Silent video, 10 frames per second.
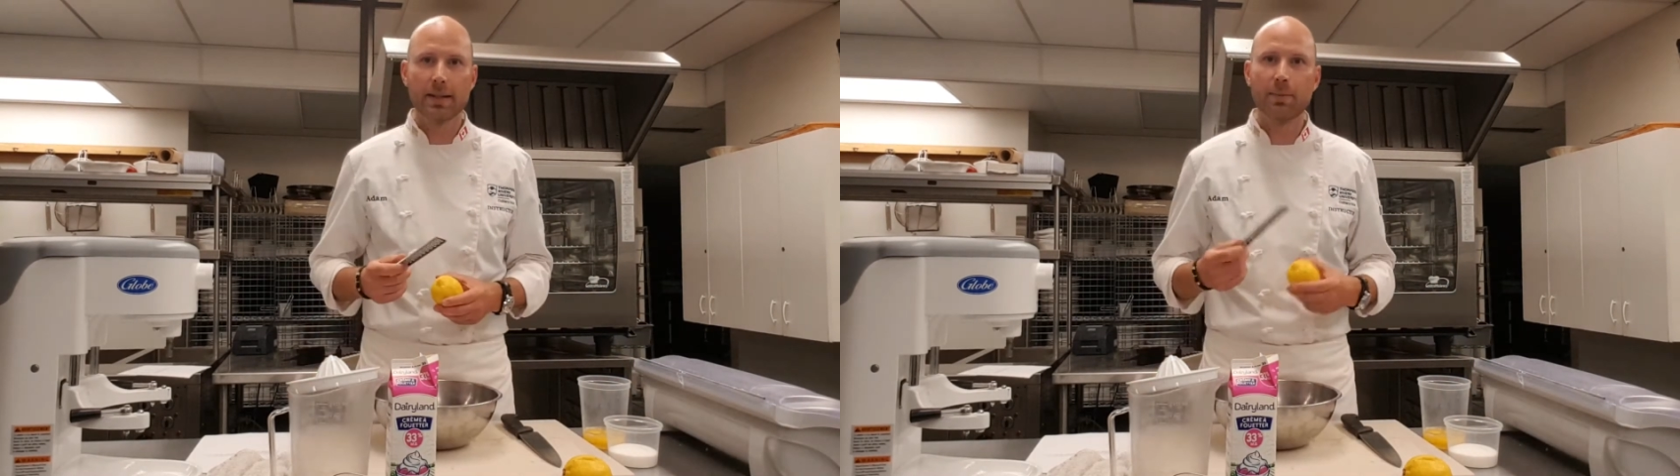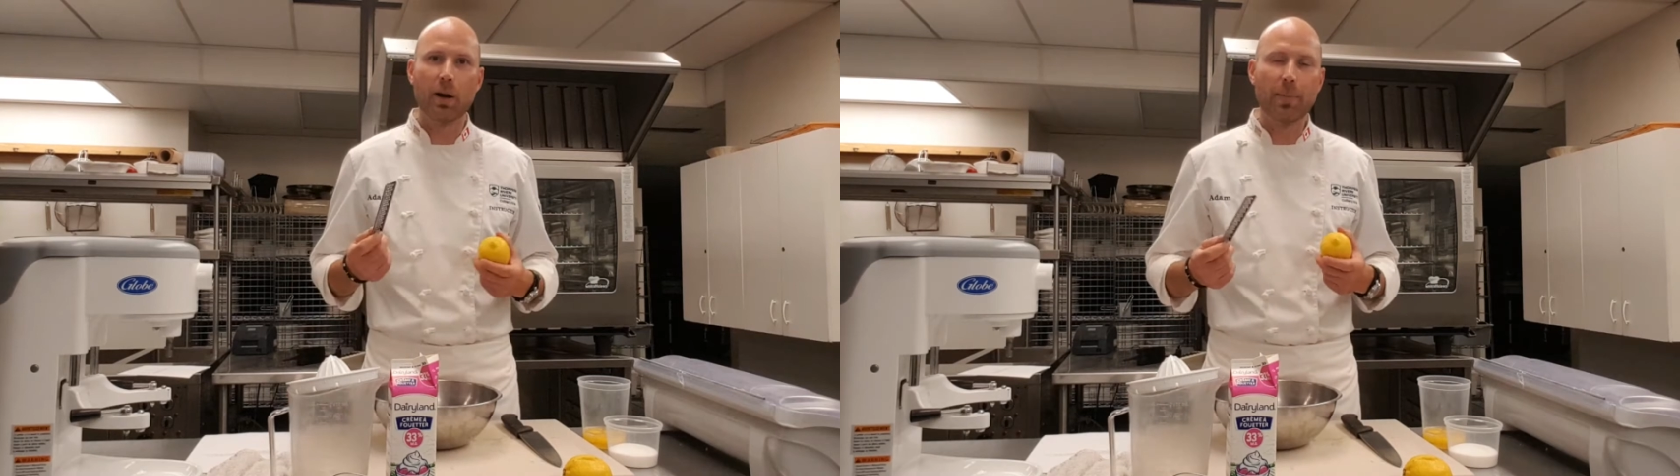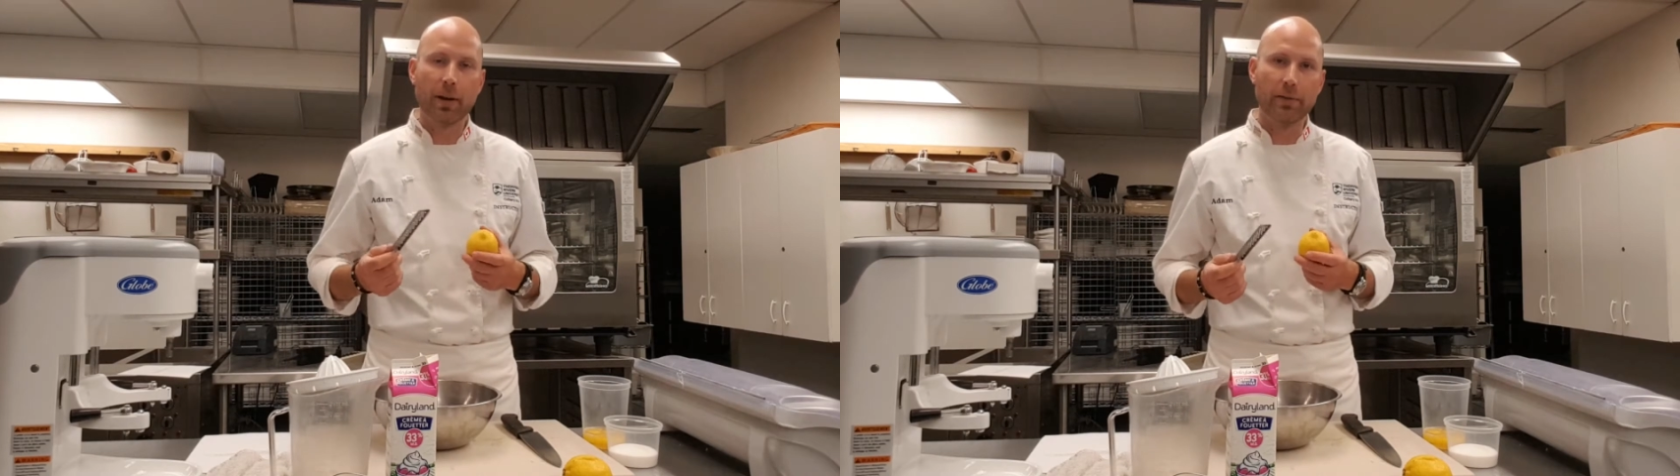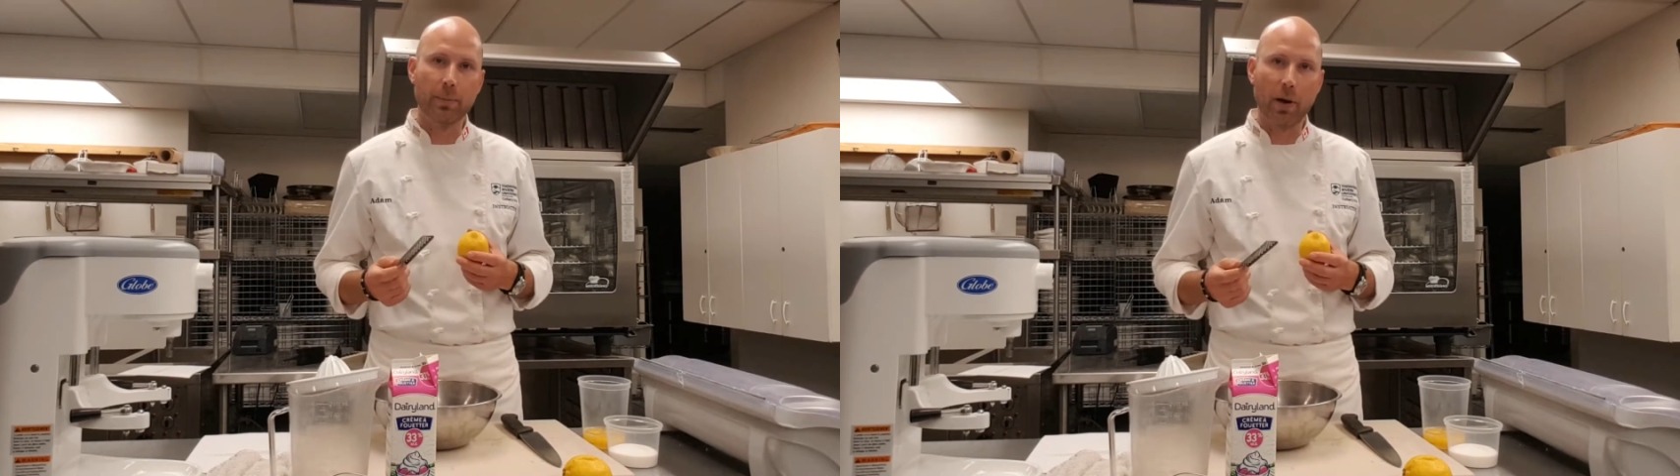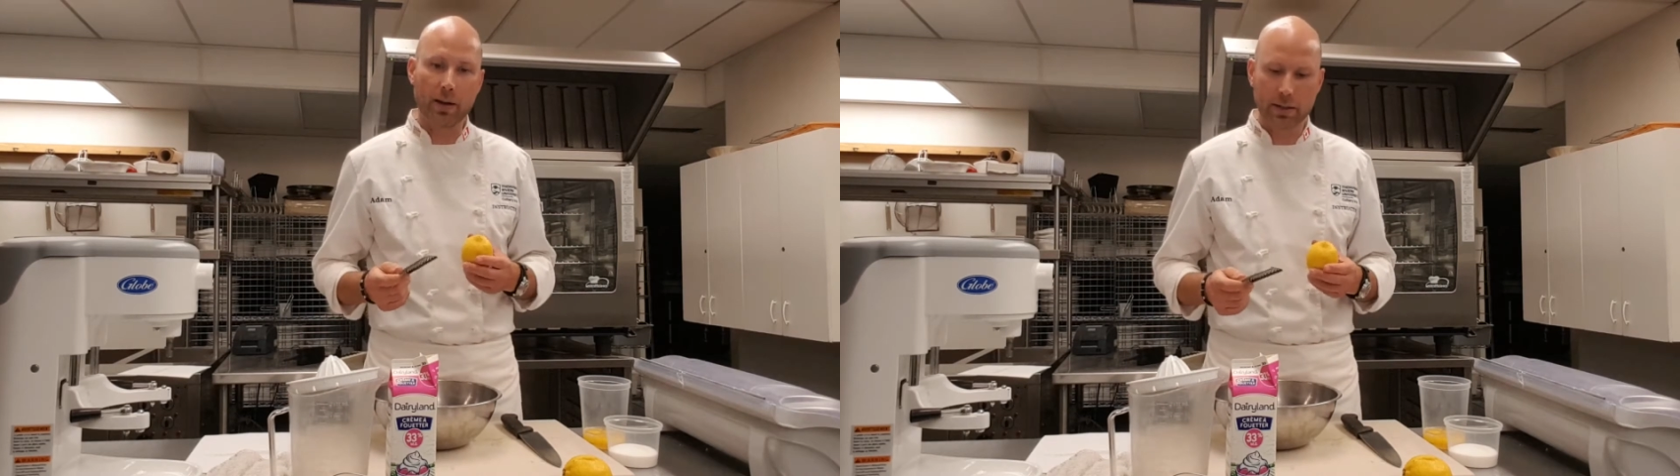small part of a
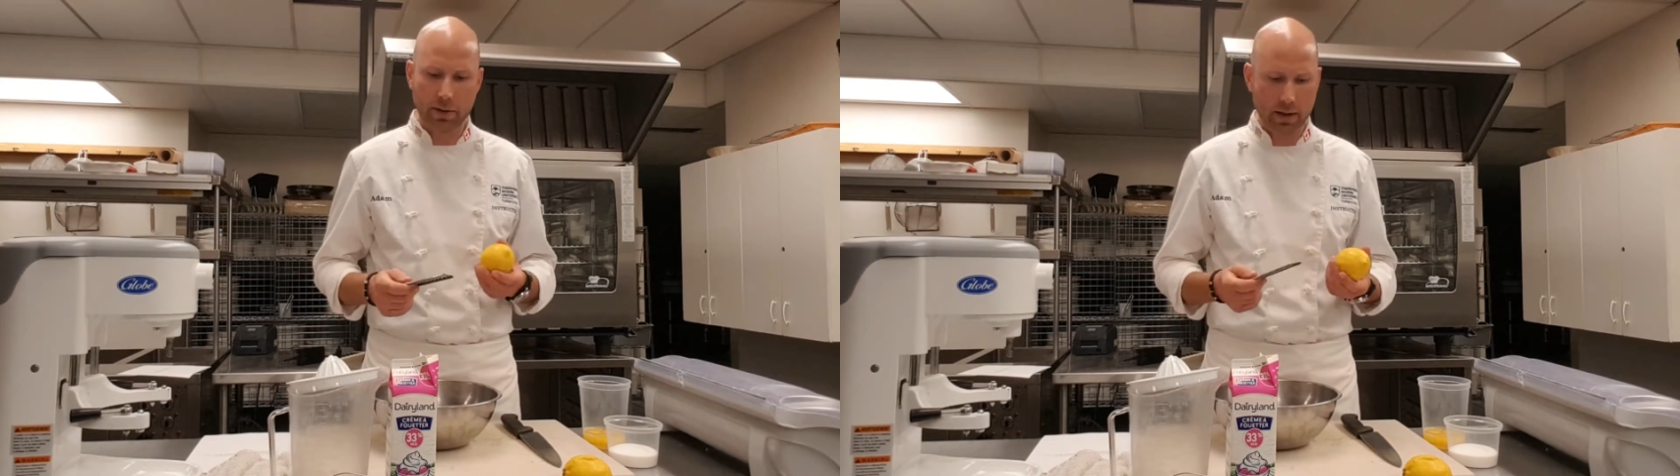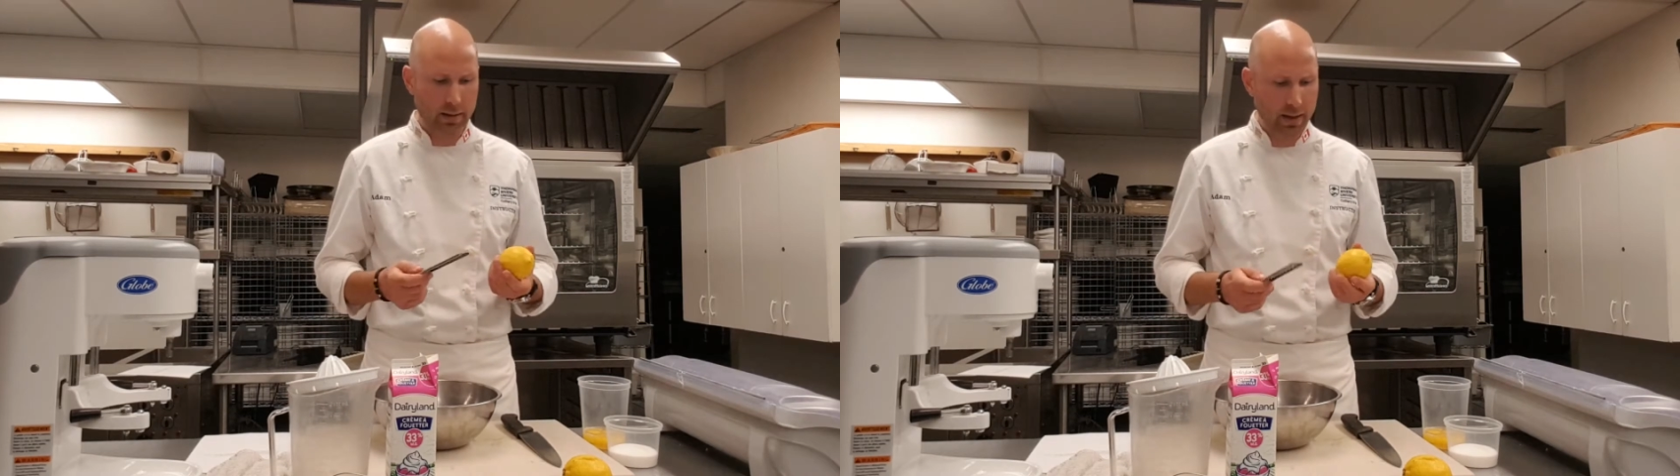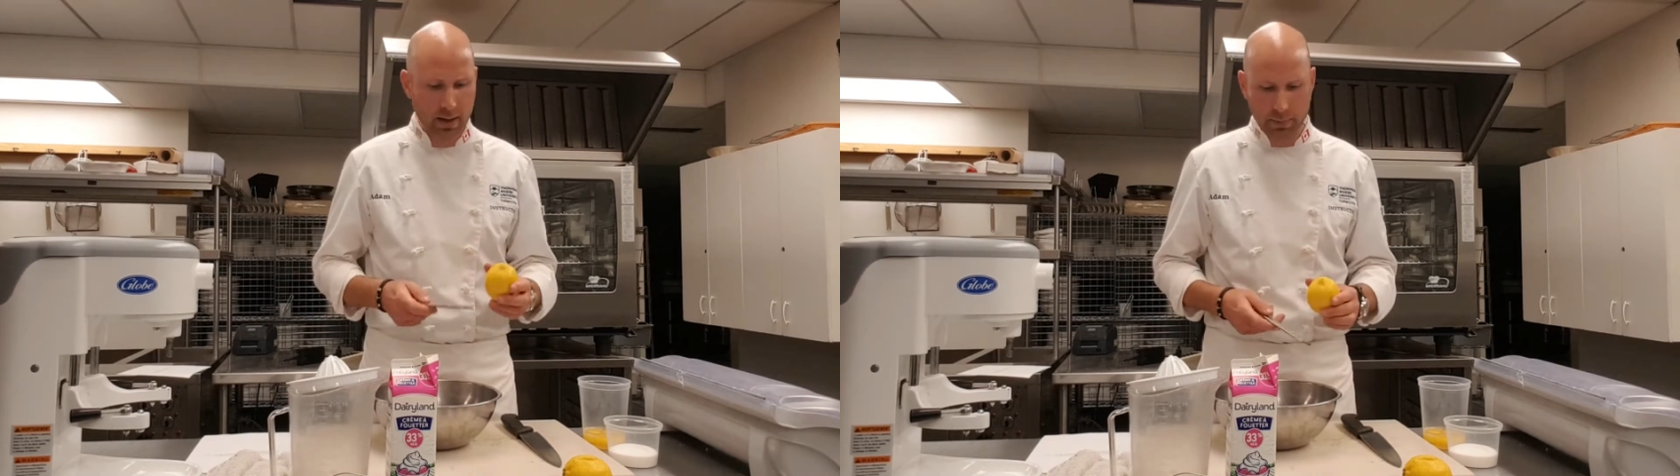box grater,